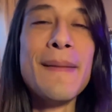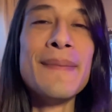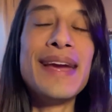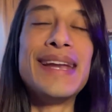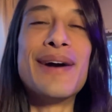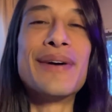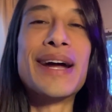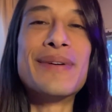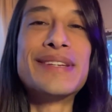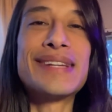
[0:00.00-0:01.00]
And I would
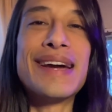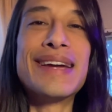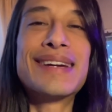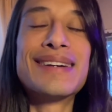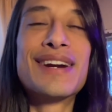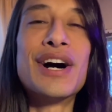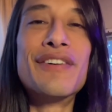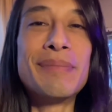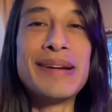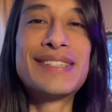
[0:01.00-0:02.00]
always like
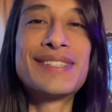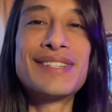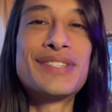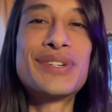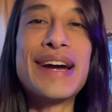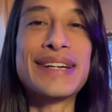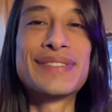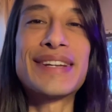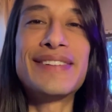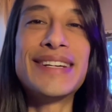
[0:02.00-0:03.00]
cover my sister's
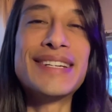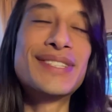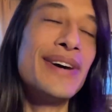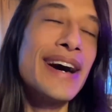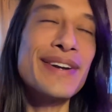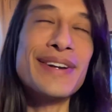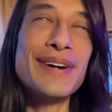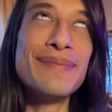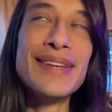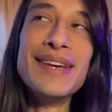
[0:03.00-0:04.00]
tracks with everything. So I don't
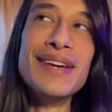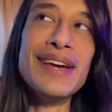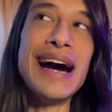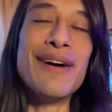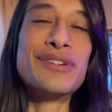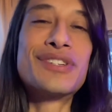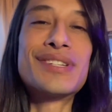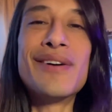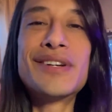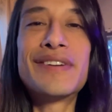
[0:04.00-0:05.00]
know. I was
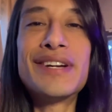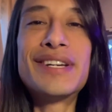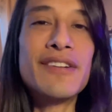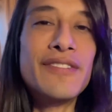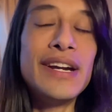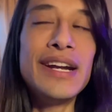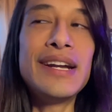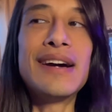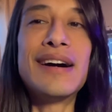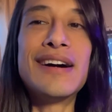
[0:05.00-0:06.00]
just always very
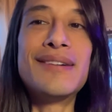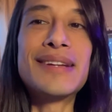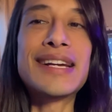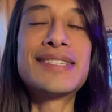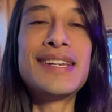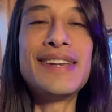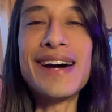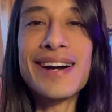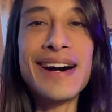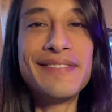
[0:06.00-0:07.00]
different. Like I said,
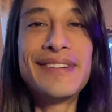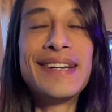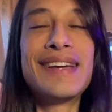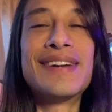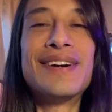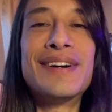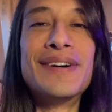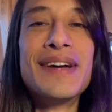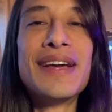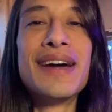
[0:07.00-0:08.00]
not confident at
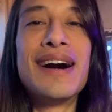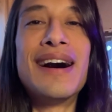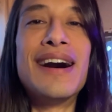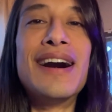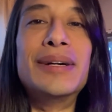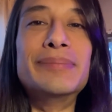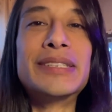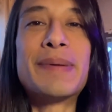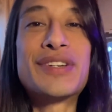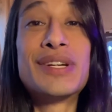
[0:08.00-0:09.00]
all.
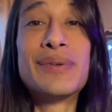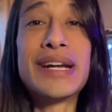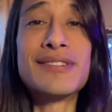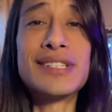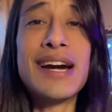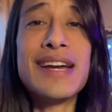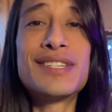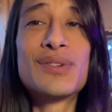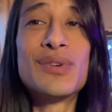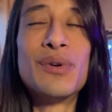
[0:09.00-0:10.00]
Especially when I was in high
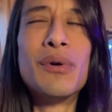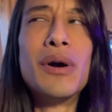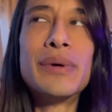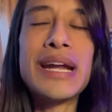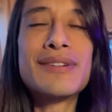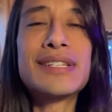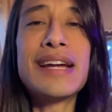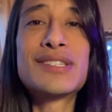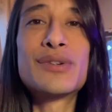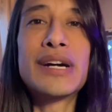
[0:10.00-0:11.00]
school. Well, when I was in
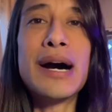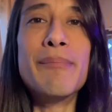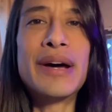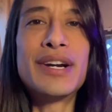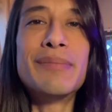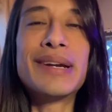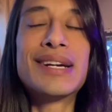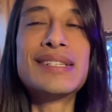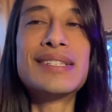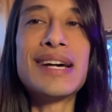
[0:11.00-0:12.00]
high school, it got better
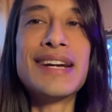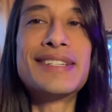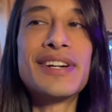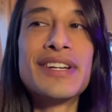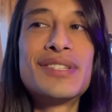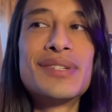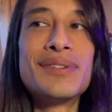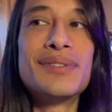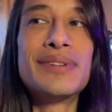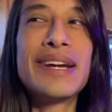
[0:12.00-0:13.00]
because I started
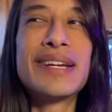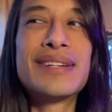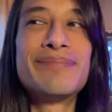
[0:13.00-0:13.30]
to like